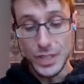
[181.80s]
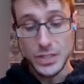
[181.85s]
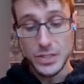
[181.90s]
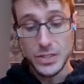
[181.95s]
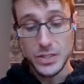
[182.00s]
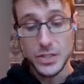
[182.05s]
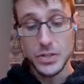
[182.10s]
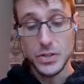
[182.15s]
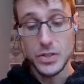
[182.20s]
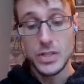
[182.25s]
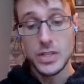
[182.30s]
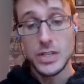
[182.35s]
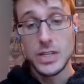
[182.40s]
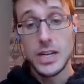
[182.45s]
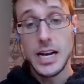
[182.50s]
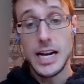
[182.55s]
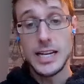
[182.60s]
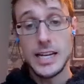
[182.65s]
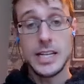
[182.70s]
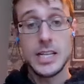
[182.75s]
So,
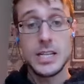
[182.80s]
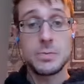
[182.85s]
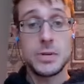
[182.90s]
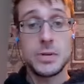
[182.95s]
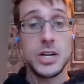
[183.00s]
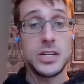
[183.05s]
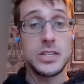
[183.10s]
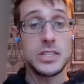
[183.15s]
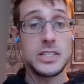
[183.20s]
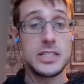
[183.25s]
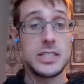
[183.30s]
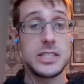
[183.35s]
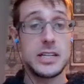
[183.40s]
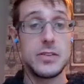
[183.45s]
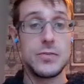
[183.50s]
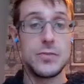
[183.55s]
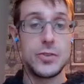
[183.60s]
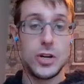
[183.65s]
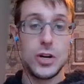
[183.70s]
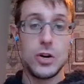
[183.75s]
and in the past,
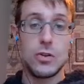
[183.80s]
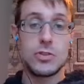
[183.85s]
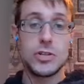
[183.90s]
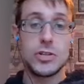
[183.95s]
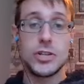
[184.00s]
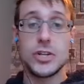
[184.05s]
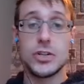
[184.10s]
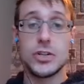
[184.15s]
if you're older,